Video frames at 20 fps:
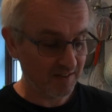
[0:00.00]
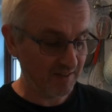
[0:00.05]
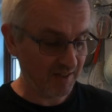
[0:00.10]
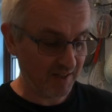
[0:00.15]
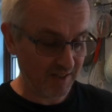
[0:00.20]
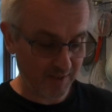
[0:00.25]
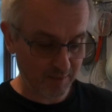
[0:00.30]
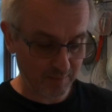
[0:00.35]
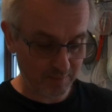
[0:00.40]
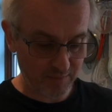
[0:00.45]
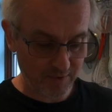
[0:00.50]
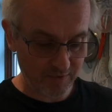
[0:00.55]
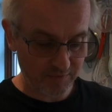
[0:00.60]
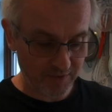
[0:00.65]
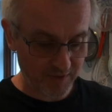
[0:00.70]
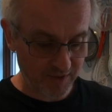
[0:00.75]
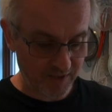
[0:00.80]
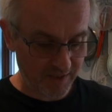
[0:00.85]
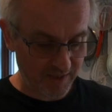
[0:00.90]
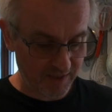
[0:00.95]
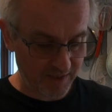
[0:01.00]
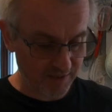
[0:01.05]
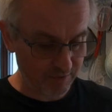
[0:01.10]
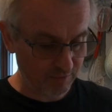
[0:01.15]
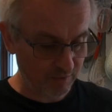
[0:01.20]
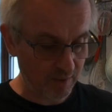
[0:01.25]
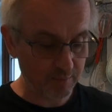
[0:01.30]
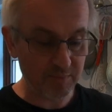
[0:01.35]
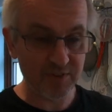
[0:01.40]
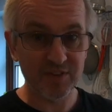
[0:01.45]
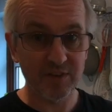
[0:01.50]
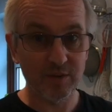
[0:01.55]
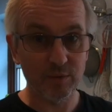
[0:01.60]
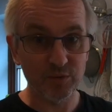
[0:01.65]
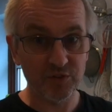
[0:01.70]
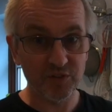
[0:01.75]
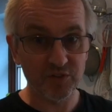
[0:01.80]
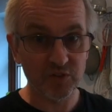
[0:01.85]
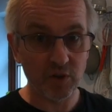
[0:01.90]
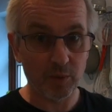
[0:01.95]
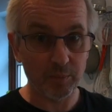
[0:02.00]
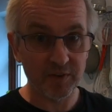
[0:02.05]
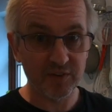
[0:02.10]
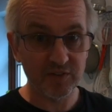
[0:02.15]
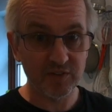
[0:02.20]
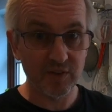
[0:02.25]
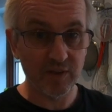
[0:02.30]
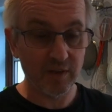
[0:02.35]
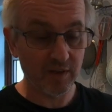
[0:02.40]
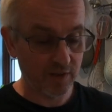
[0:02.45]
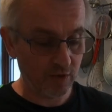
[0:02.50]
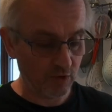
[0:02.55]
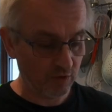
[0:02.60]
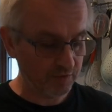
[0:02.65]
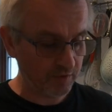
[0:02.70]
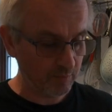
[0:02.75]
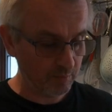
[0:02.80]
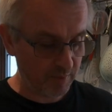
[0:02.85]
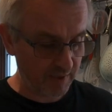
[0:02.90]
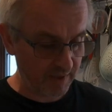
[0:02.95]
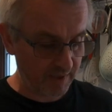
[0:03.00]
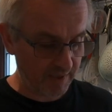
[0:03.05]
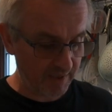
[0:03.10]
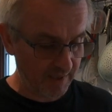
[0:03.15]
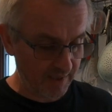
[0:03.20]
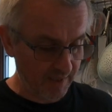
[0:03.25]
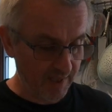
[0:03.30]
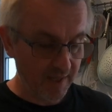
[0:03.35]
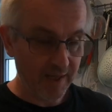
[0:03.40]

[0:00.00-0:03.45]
of the right materials. The top can often be